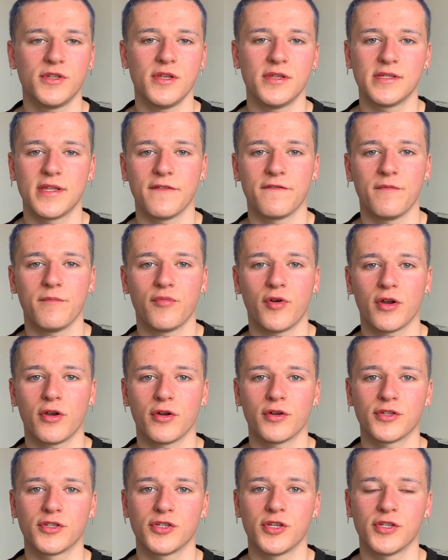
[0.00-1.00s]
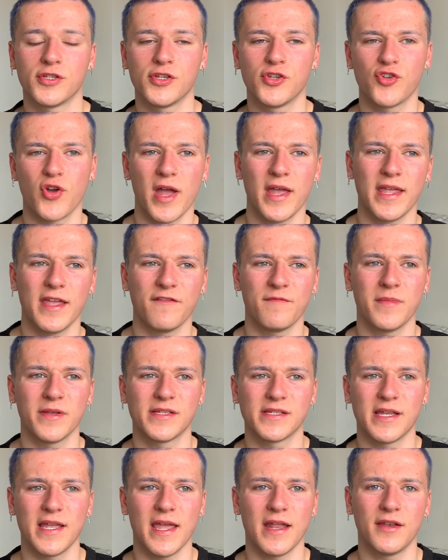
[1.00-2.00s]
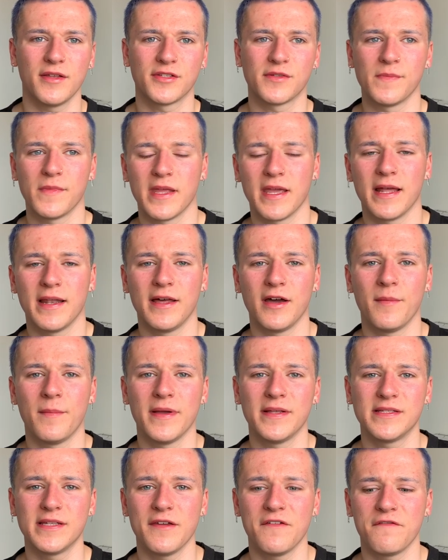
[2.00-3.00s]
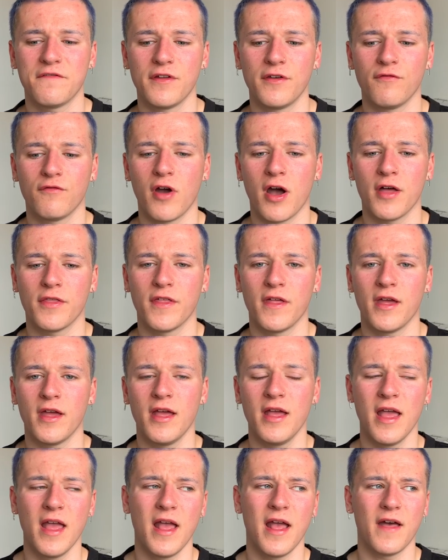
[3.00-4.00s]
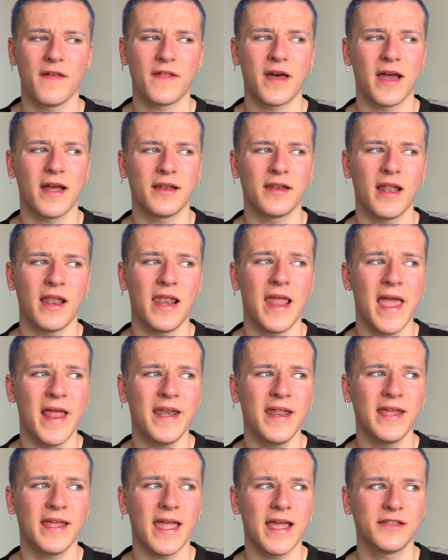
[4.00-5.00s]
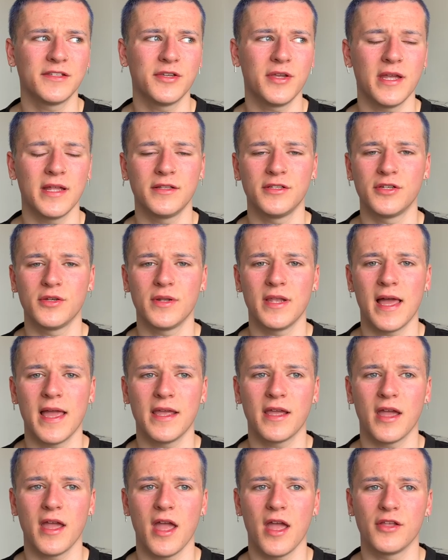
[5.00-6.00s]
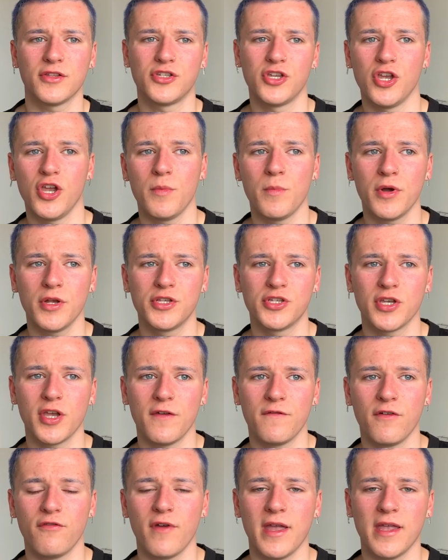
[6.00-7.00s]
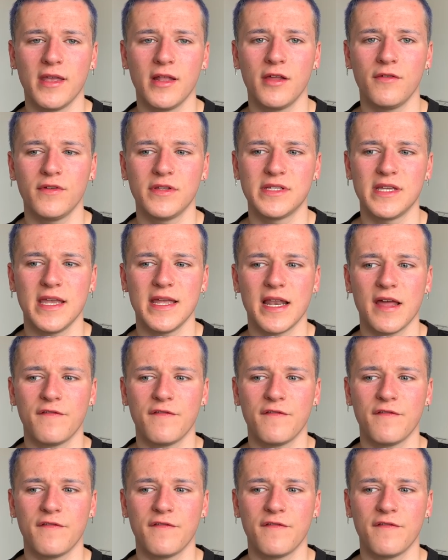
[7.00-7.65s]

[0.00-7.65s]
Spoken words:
use different products just to try and give my skin something a little bit different rather than letting it get you into like too much of a regular routine.